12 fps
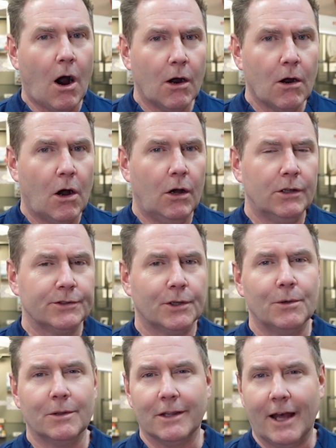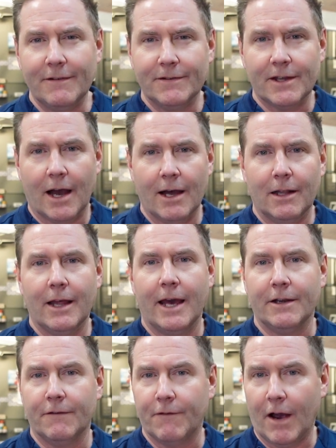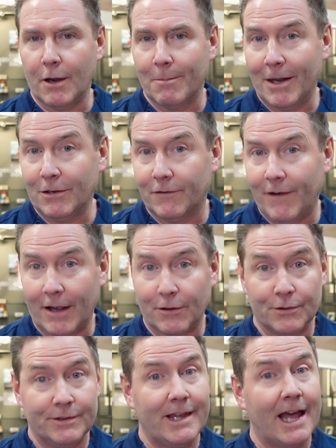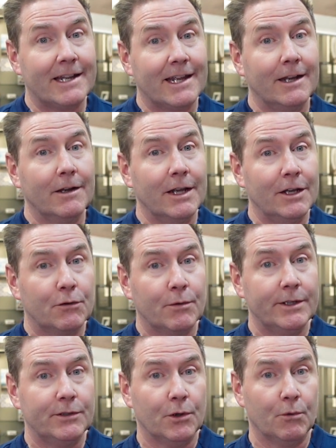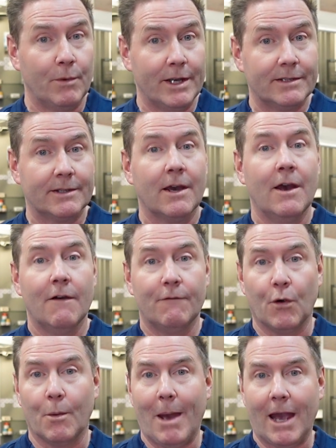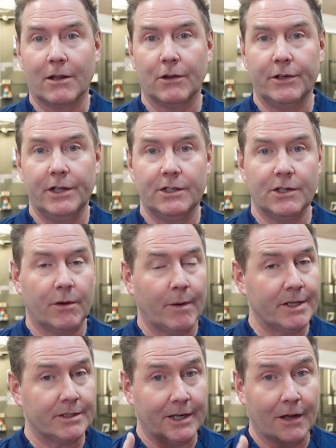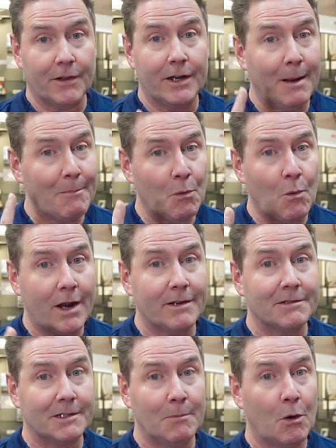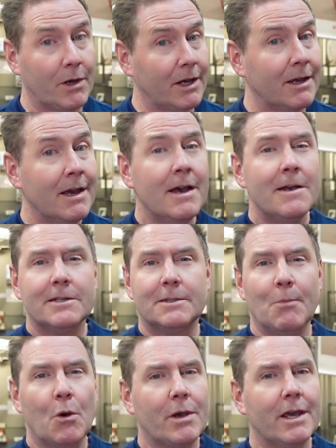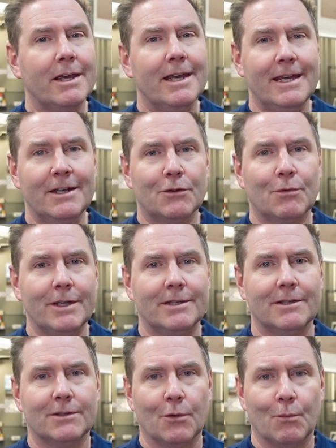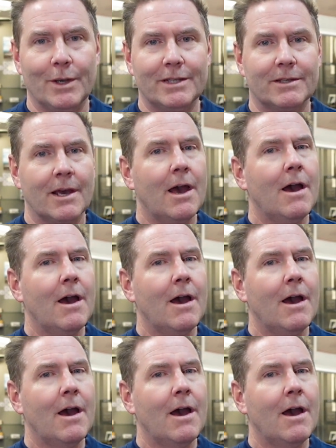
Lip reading: are also lifestyle and environmental factors that can increase your risk for macular degeneration. Now, the number one is smoking. Smoking increases the risk